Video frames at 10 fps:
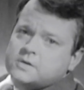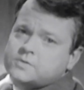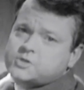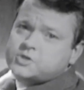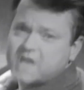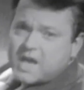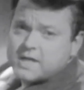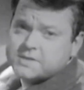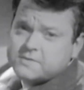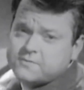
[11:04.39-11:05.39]
which
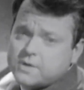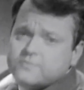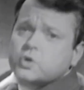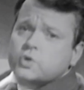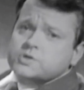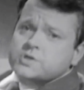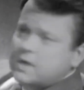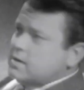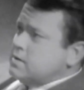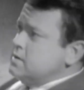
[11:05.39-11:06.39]
stands in front of a
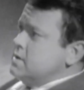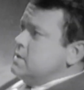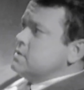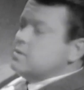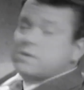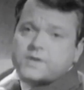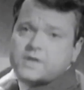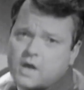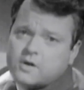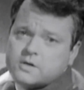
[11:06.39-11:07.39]
hotel called the
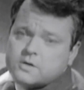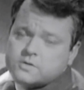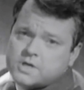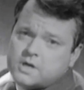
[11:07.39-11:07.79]
Garrick Hotel.